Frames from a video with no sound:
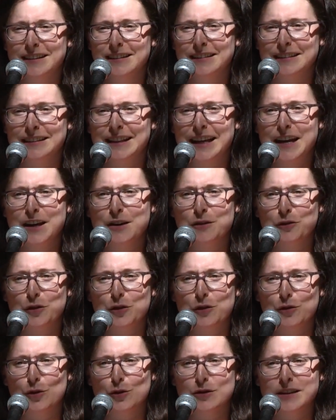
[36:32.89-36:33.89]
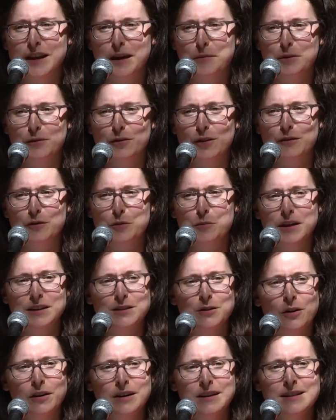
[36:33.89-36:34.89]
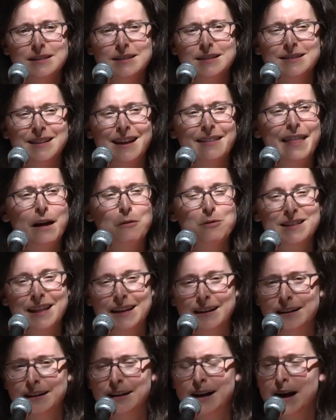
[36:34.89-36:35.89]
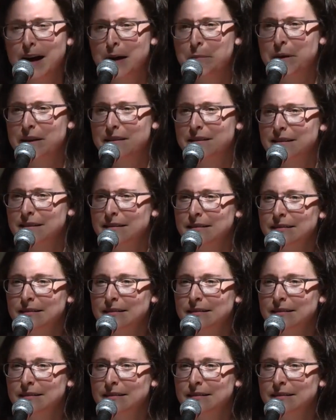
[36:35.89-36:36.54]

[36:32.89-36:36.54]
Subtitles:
laned for the first time in front of a mixed audience is that was like a comet.